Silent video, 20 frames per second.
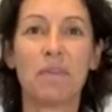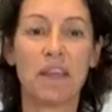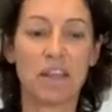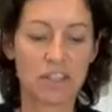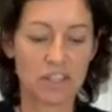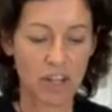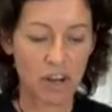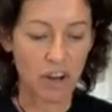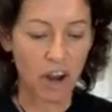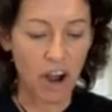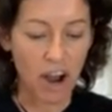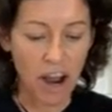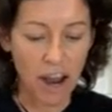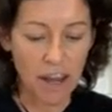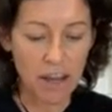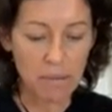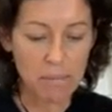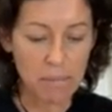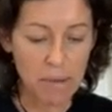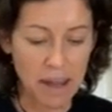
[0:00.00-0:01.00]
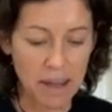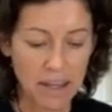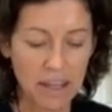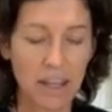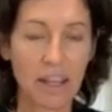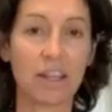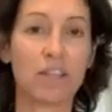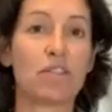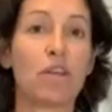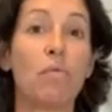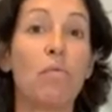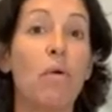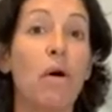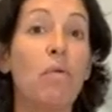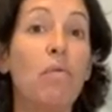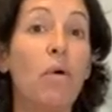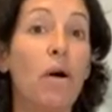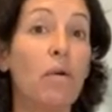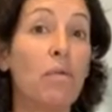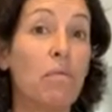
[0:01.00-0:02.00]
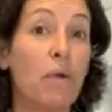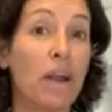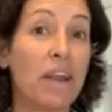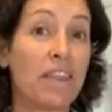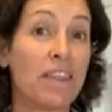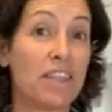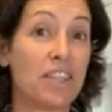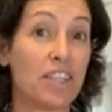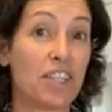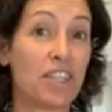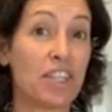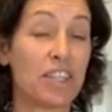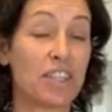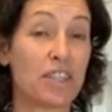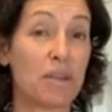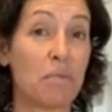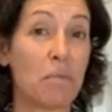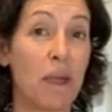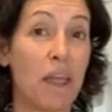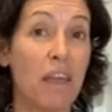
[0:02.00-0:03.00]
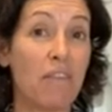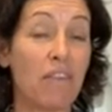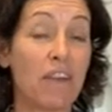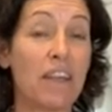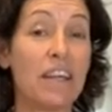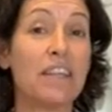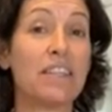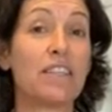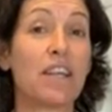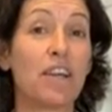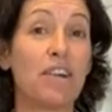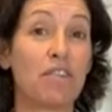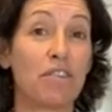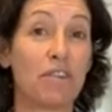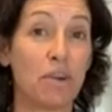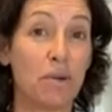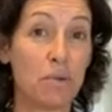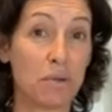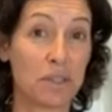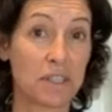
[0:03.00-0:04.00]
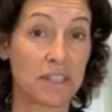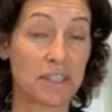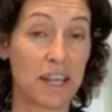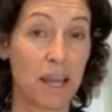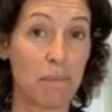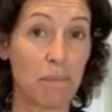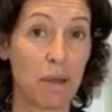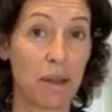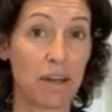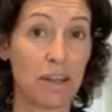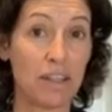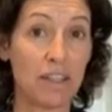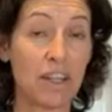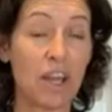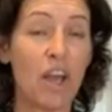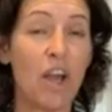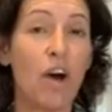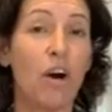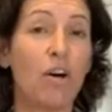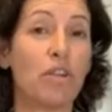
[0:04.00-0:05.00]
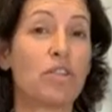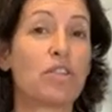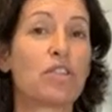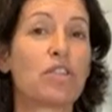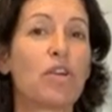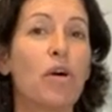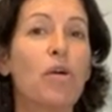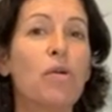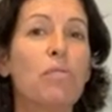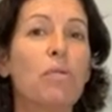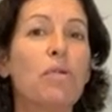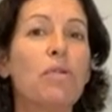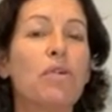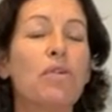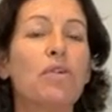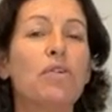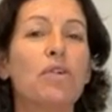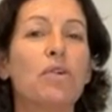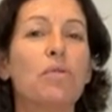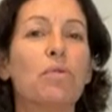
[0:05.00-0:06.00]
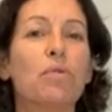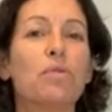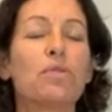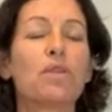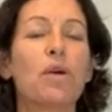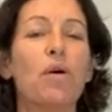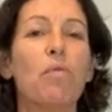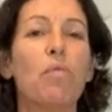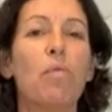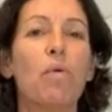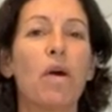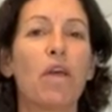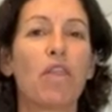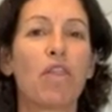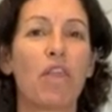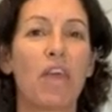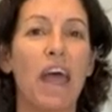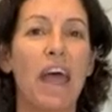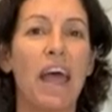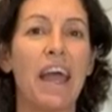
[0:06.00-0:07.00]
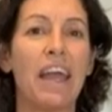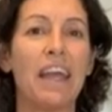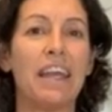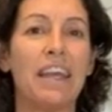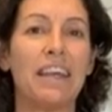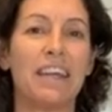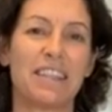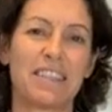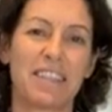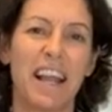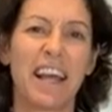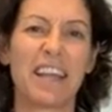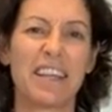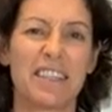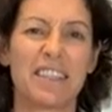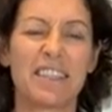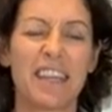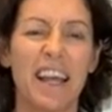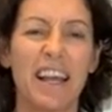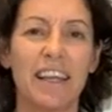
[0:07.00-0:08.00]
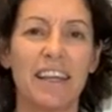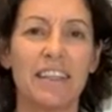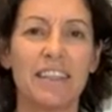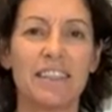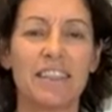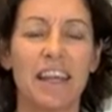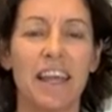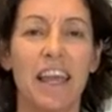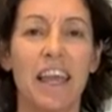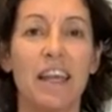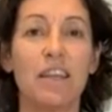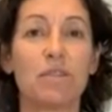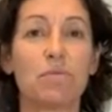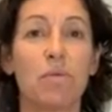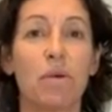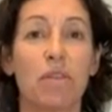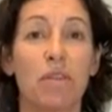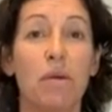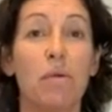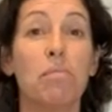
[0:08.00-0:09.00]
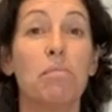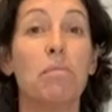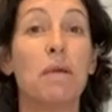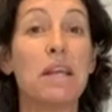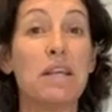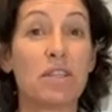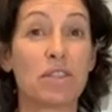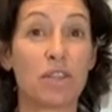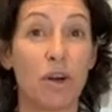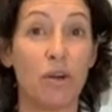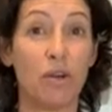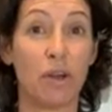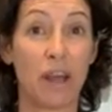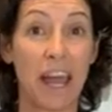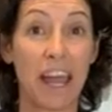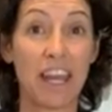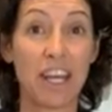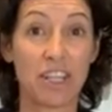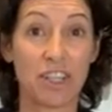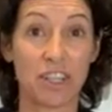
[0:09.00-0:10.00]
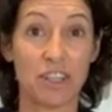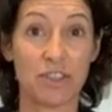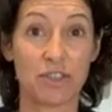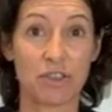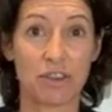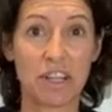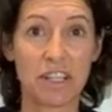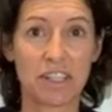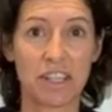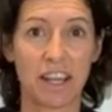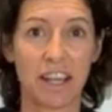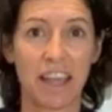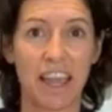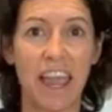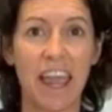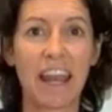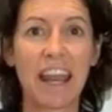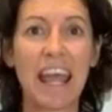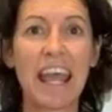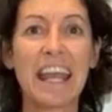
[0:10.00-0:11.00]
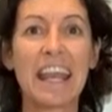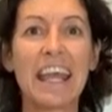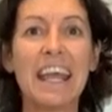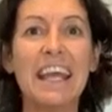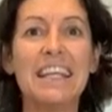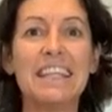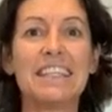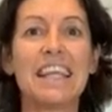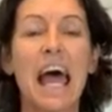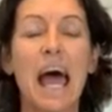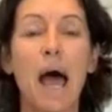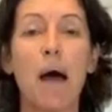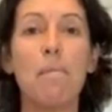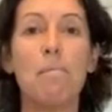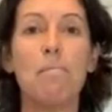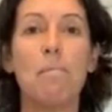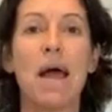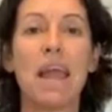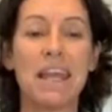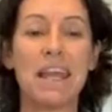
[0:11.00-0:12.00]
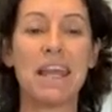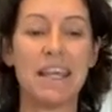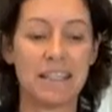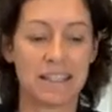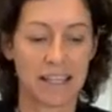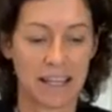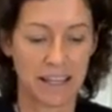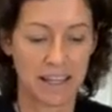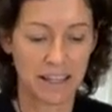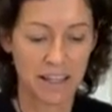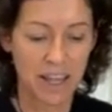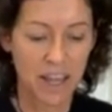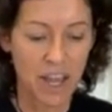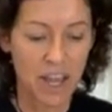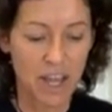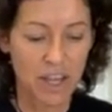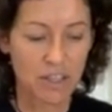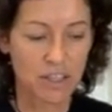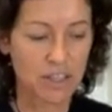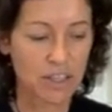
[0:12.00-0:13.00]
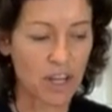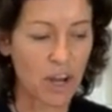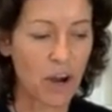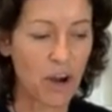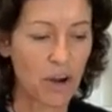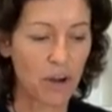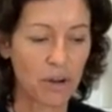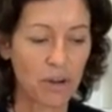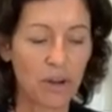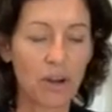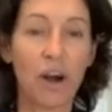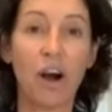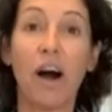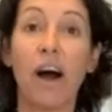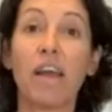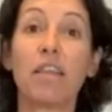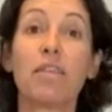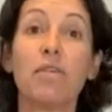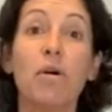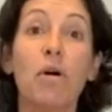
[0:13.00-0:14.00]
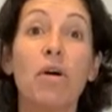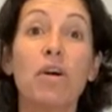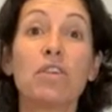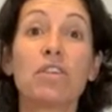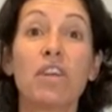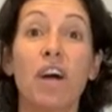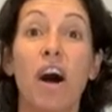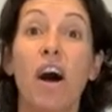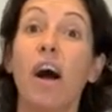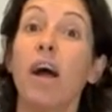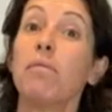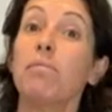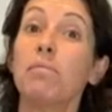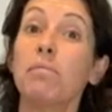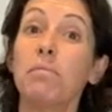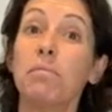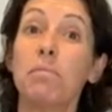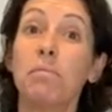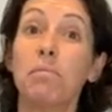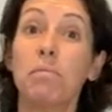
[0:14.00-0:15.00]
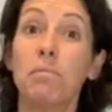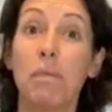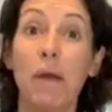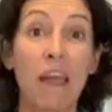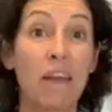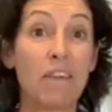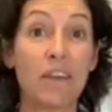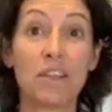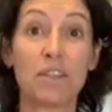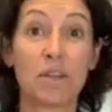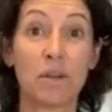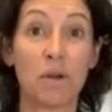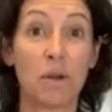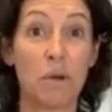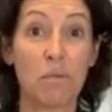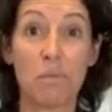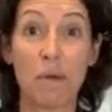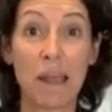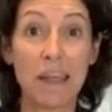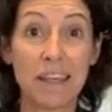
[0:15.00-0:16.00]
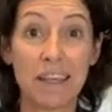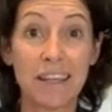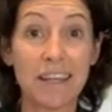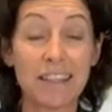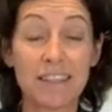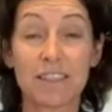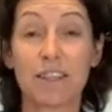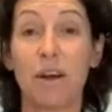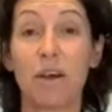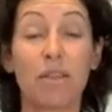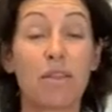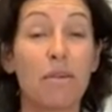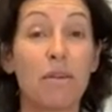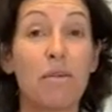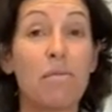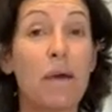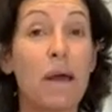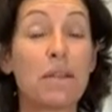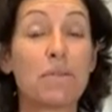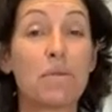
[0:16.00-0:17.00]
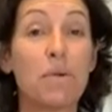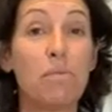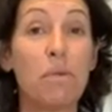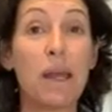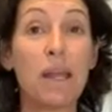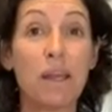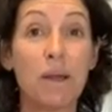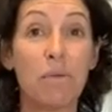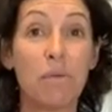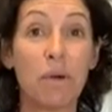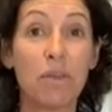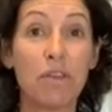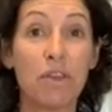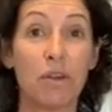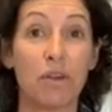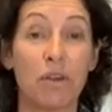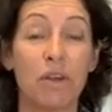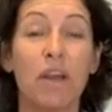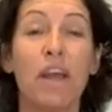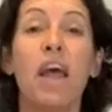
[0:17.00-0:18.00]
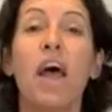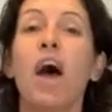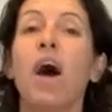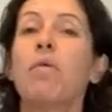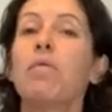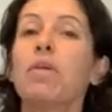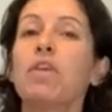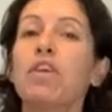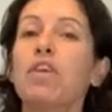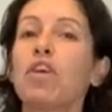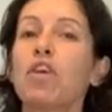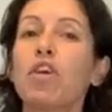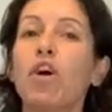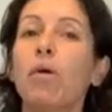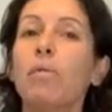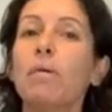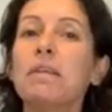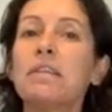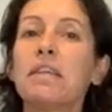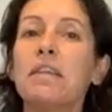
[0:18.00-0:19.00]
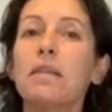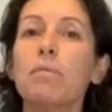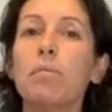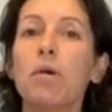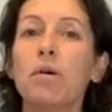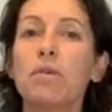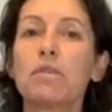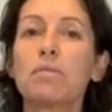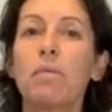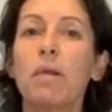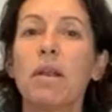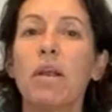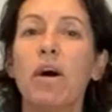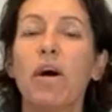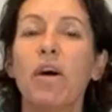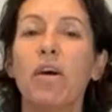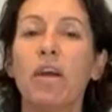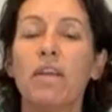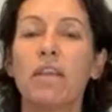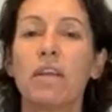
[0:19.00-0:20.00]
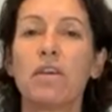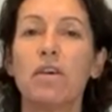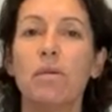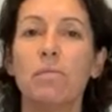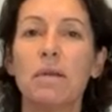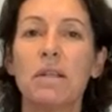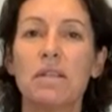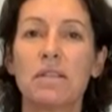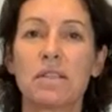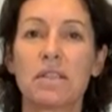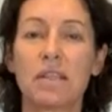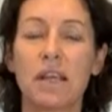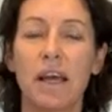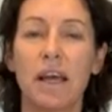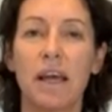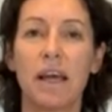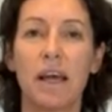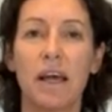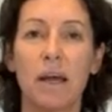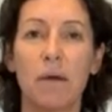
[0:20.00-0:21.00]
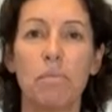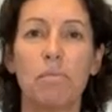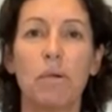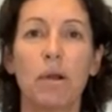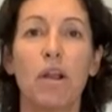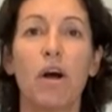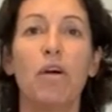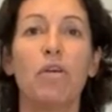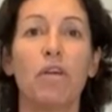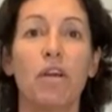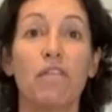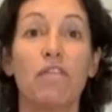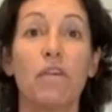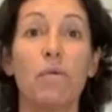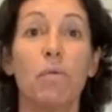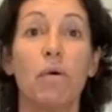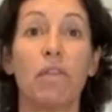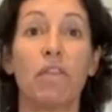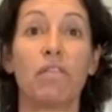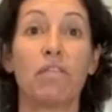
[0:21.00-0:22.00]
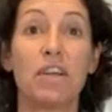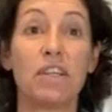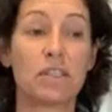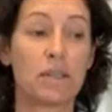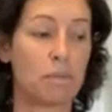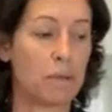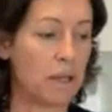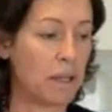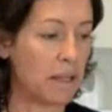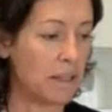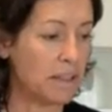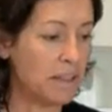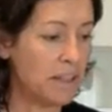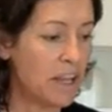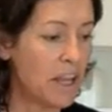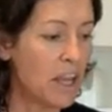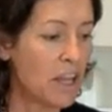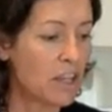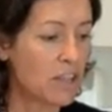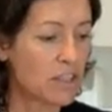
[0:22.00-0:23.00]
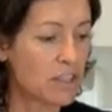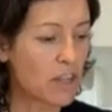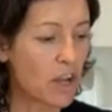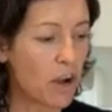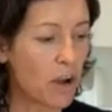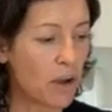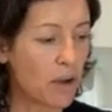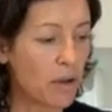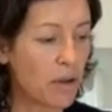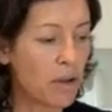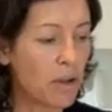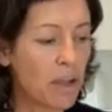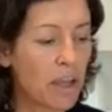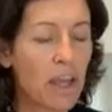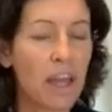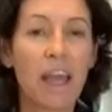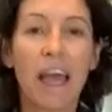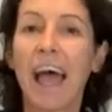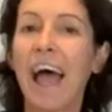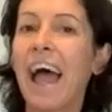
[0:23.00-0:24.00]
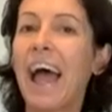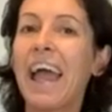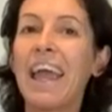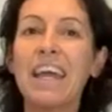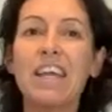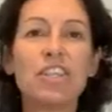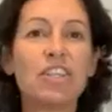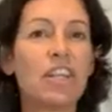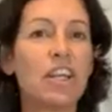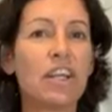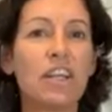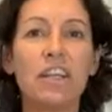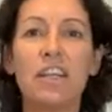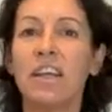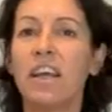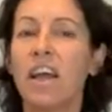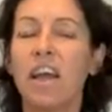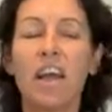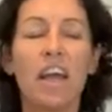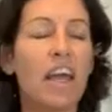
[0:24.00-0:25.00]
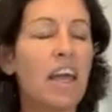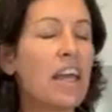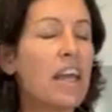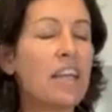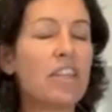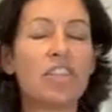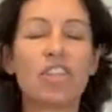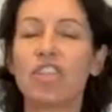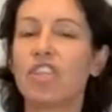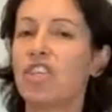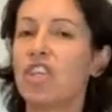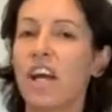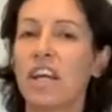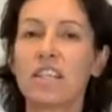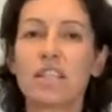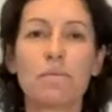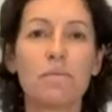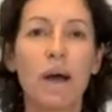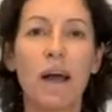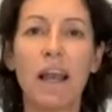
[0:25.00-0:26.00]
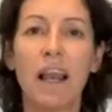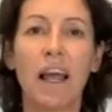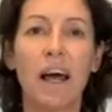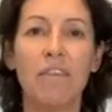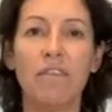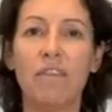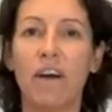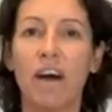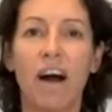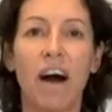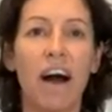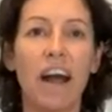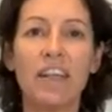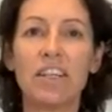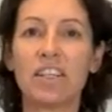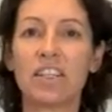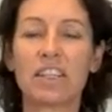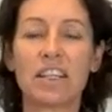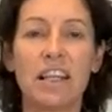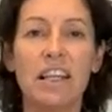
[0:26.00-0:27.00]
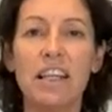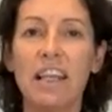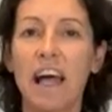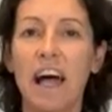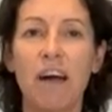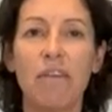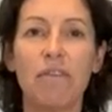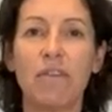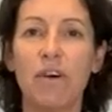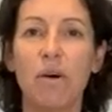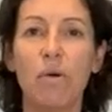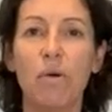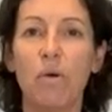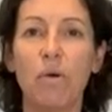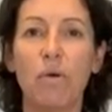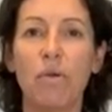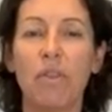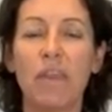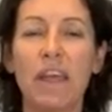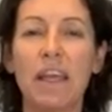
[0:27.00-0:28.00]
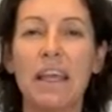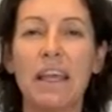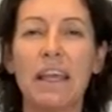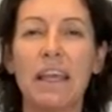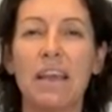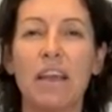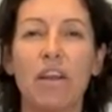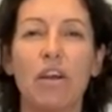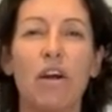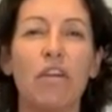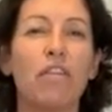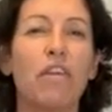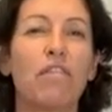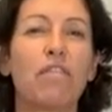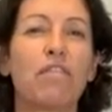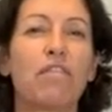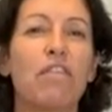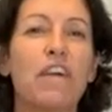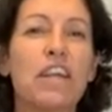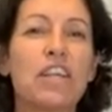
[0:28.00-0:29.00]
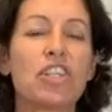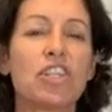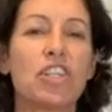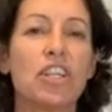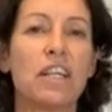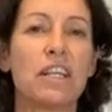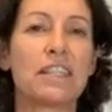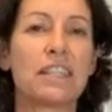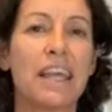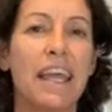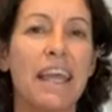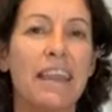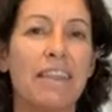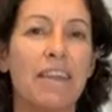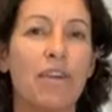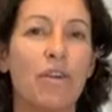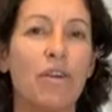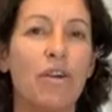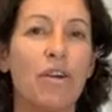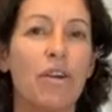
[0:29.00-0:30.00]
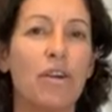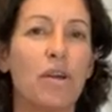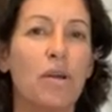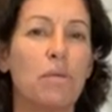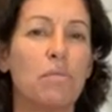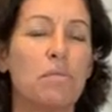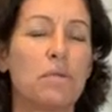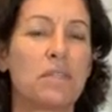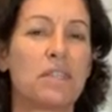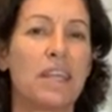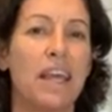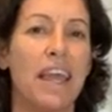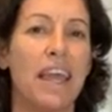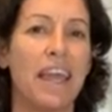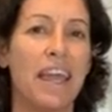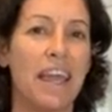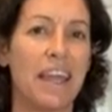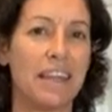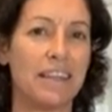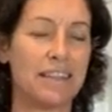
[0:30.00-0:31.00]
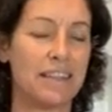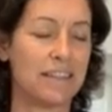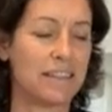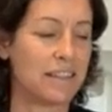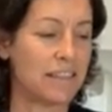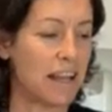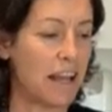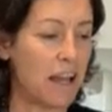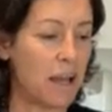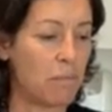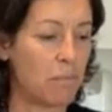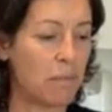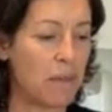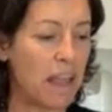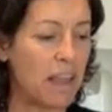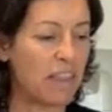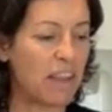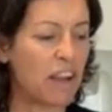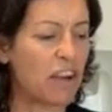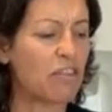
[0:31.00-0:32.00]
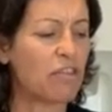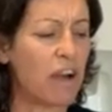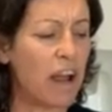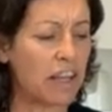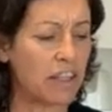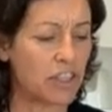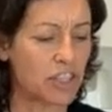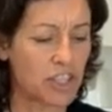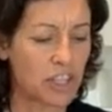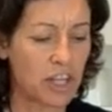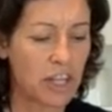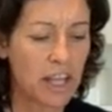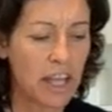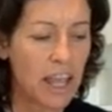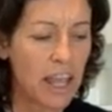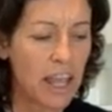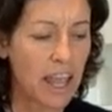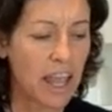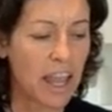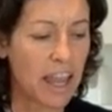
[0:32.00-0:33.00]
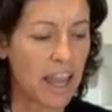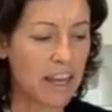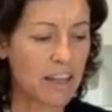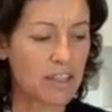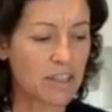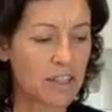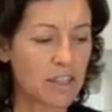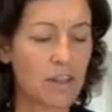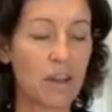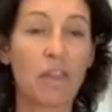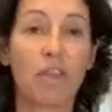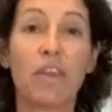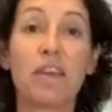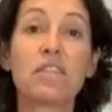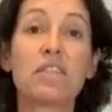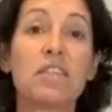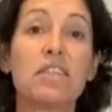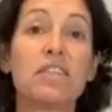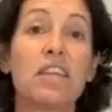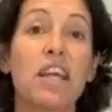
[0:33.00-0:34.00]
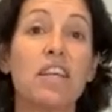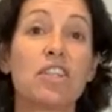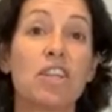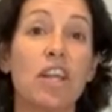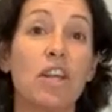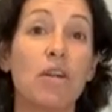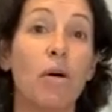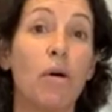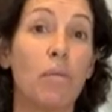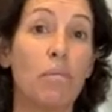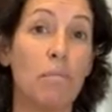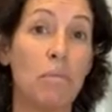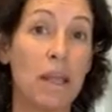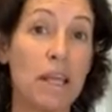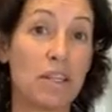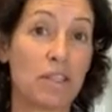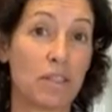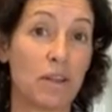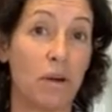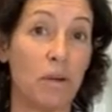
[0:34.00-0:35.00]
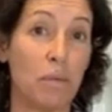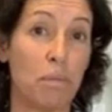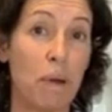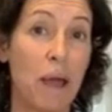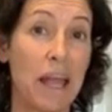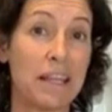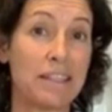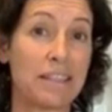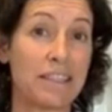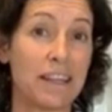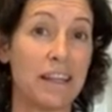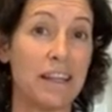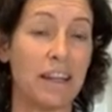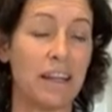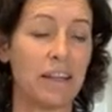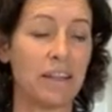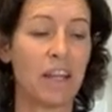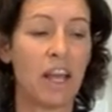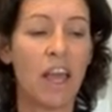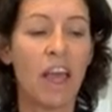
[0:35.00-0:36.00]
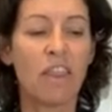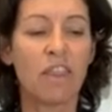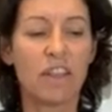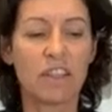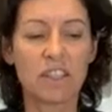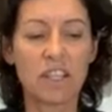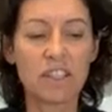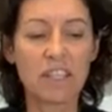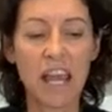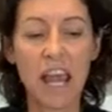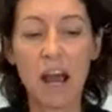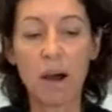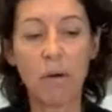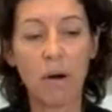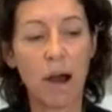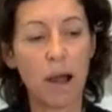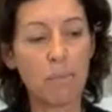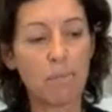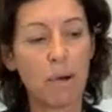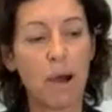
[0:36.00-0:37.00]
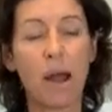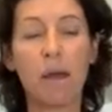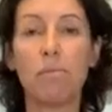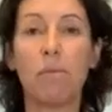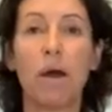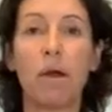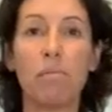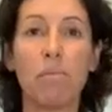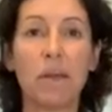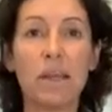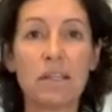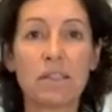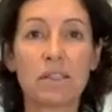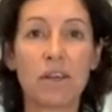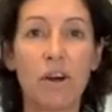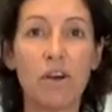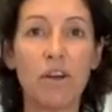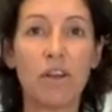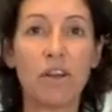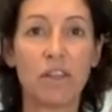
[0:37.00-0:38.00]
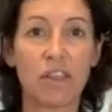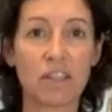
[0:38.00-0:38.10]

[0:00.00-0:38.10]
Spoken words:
So I am making, one of the dishes that we're having is a grilled salmon on soba noodles with it's like a salad and with a miso Asian dressing, and it is amazing. So I thought I'm having to make it, so I thought I might as well make it with you. I want you to comment in the box below, in the comments below, if you want the recipe. So Asian is just my love. I just love all the, you know, the freshness and the herbs and the crunch. And this has actually got miso paste in it. This is how I buy my miso.